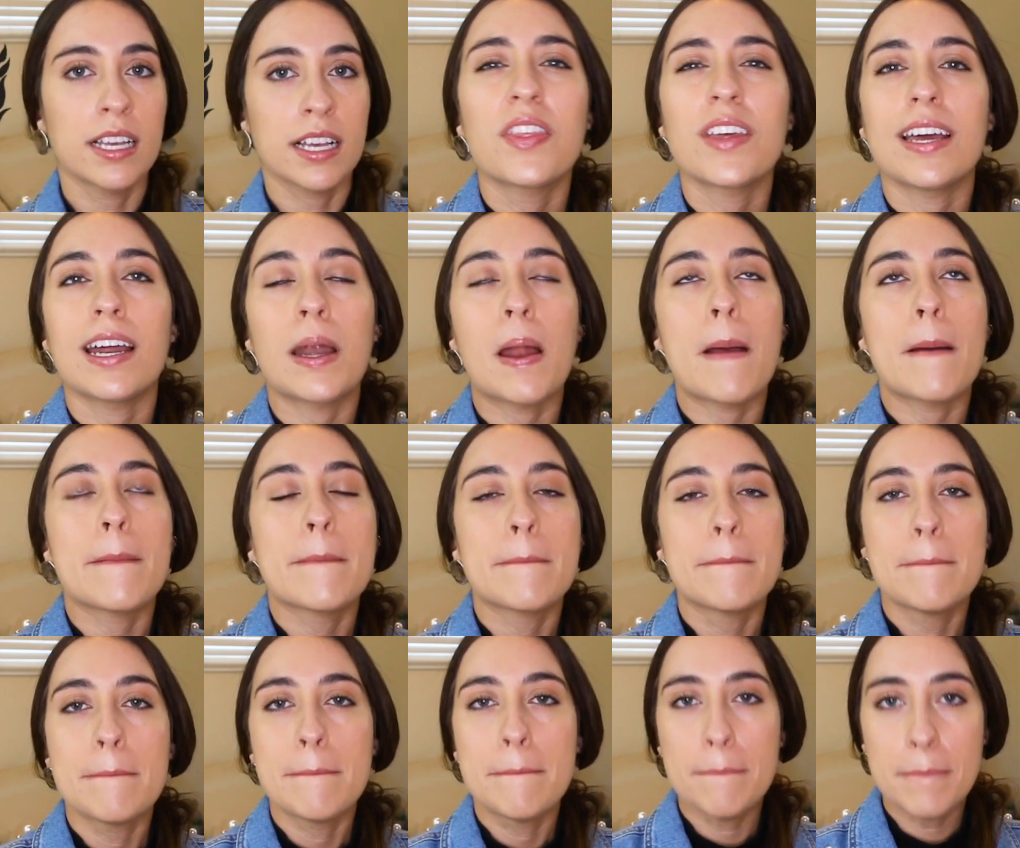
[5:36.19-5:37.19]
There are
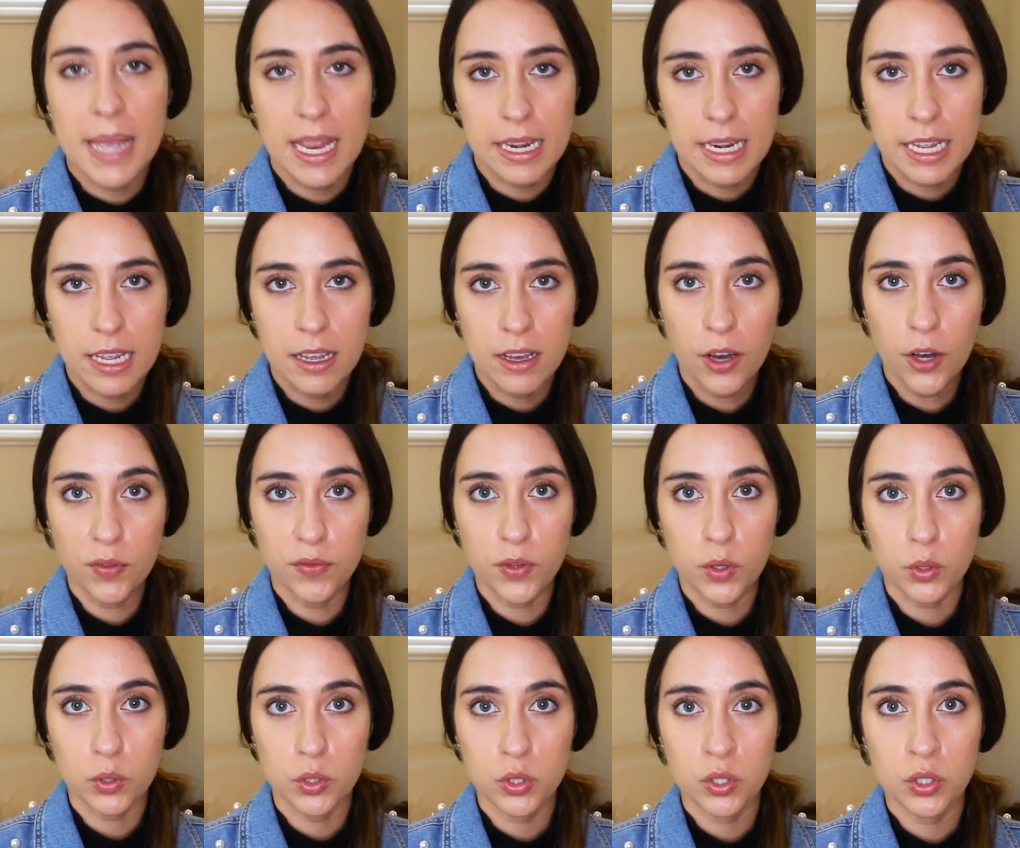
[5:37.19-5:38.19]
many of
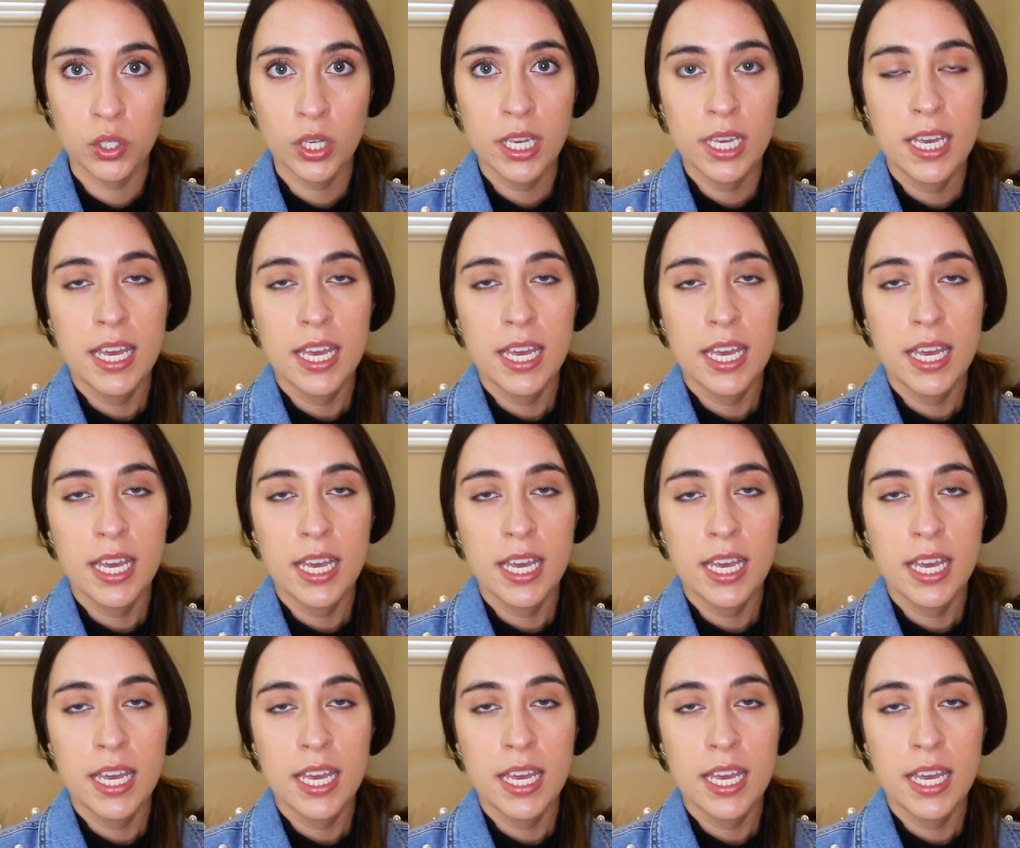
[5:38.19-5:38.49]
those.